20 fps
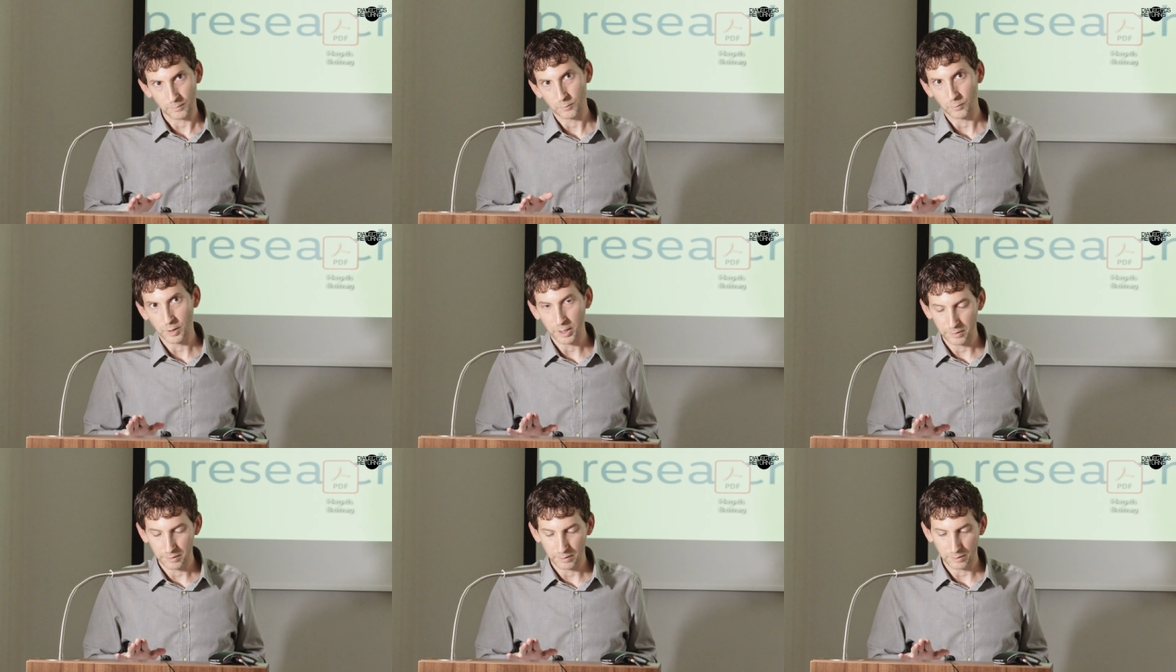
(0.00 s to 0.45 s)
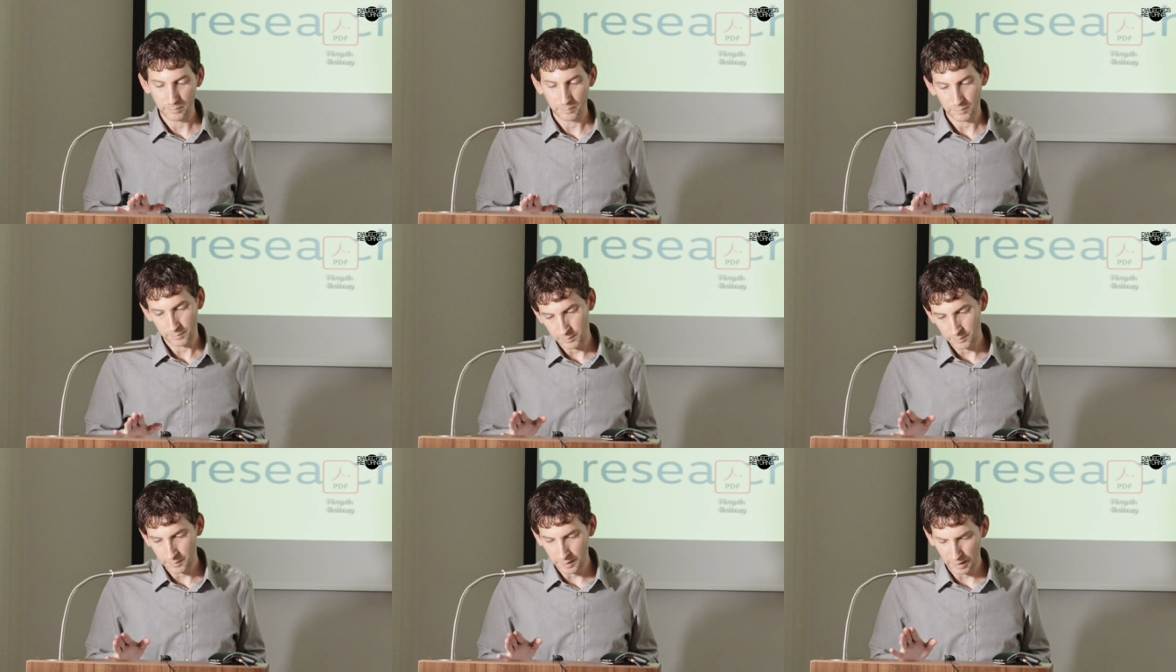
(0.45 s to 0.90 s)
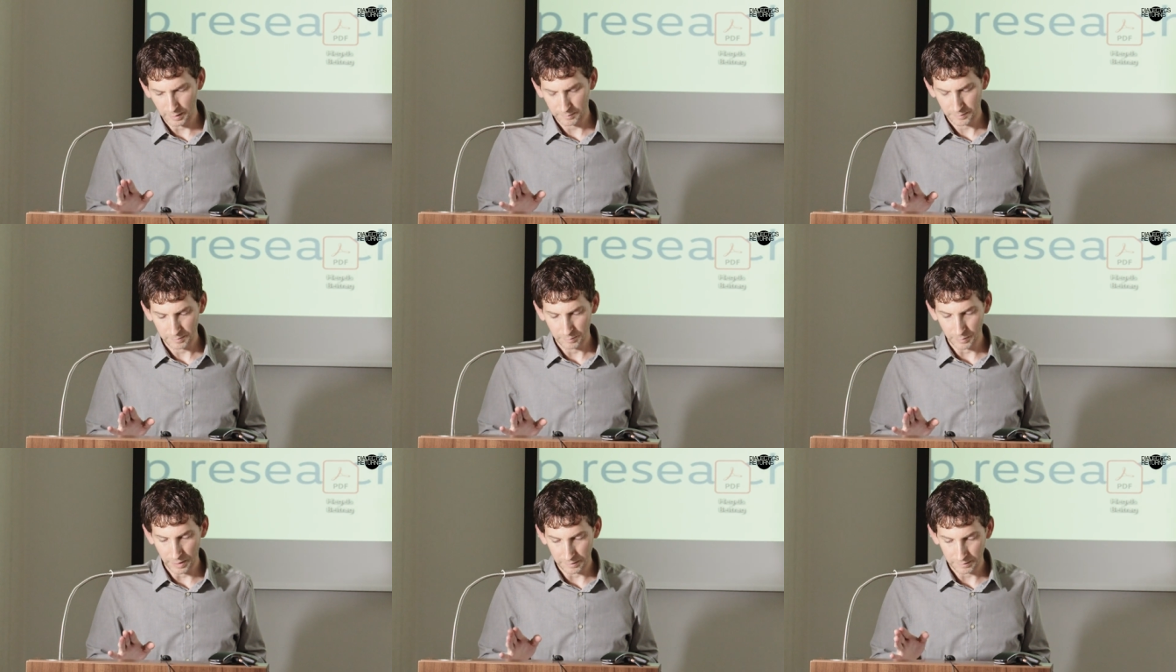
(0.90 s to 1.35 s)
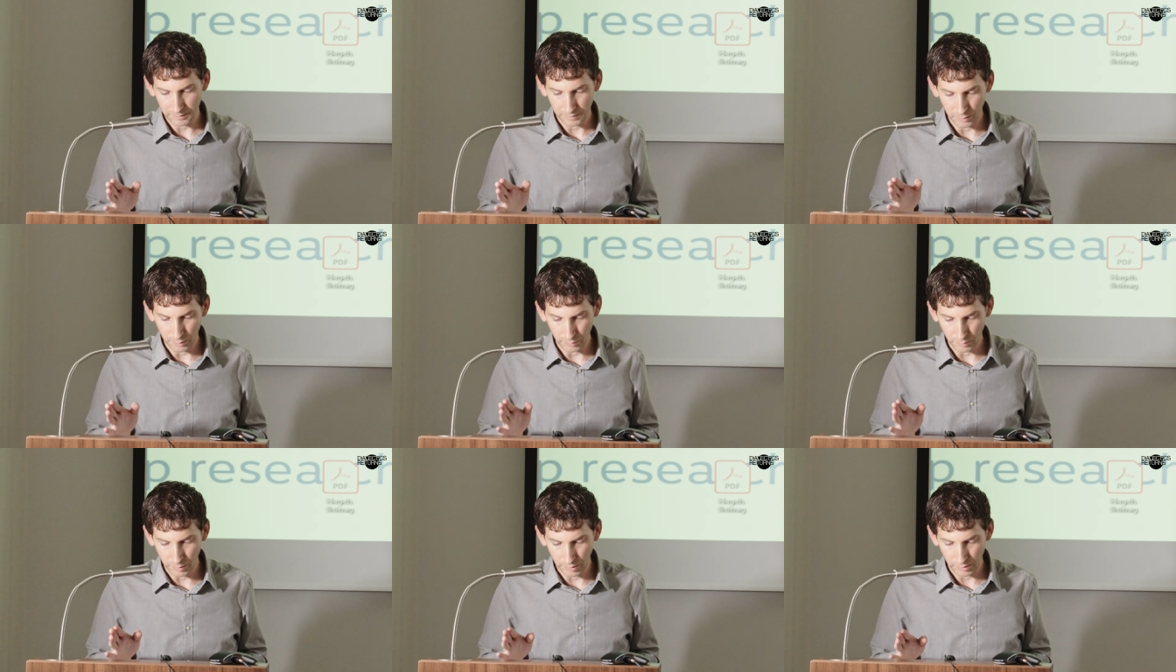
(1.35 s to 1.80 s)
well-known, perhaps
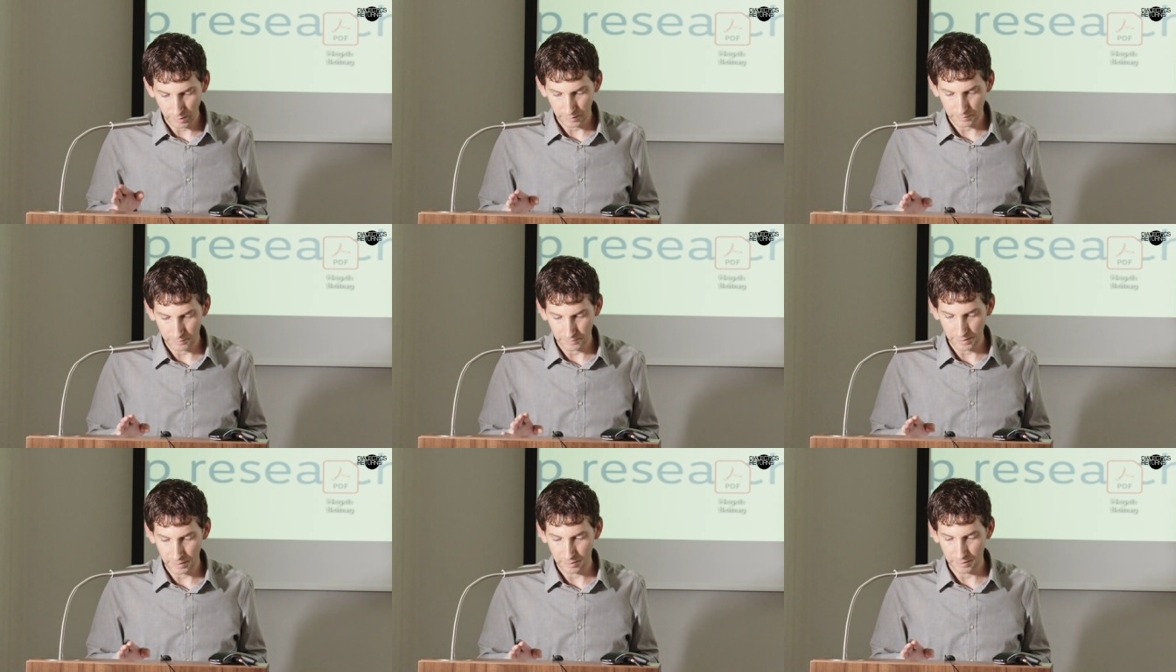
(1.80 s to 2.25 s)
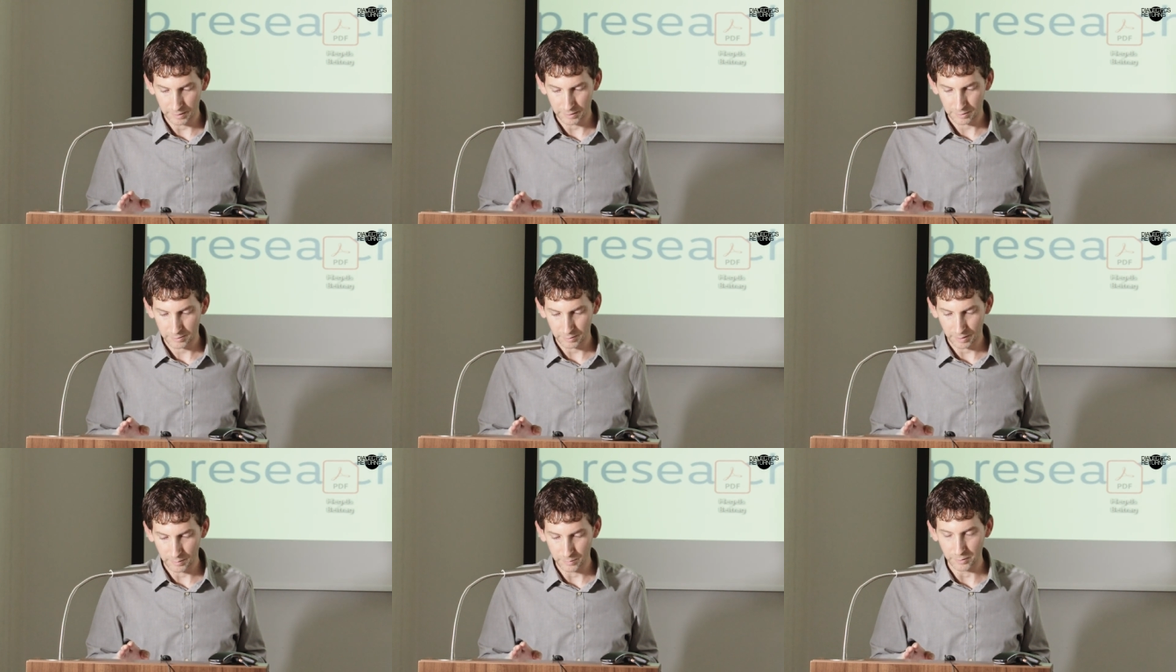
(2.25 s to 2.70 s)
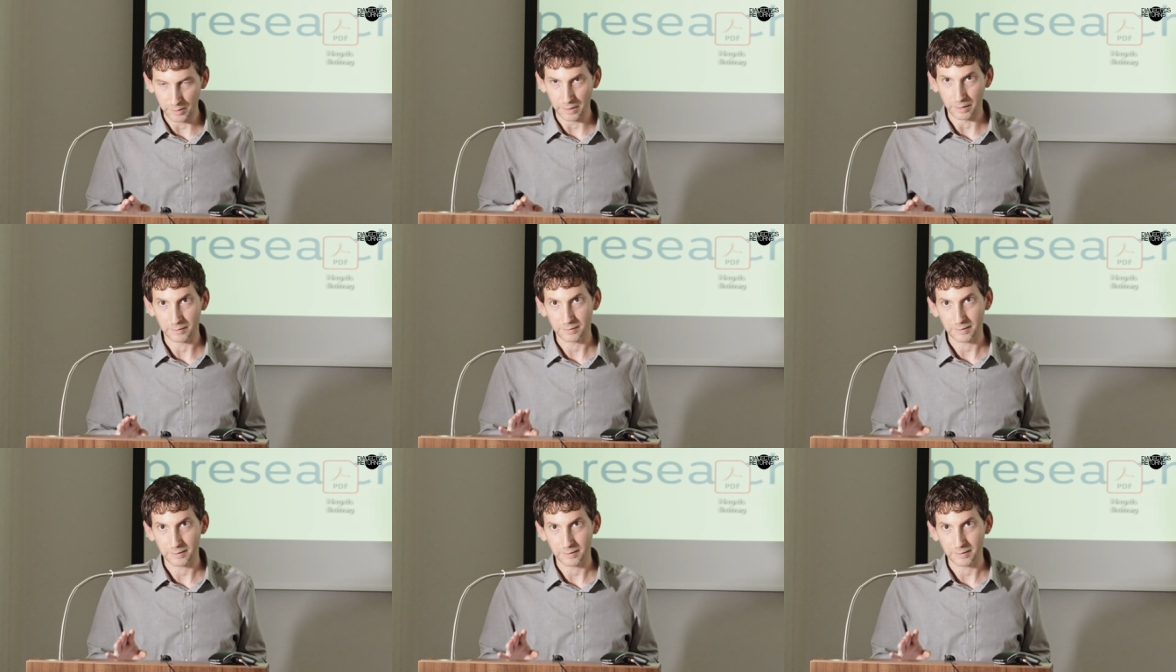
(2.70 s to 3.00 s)
best-known book, Fear and Trembling.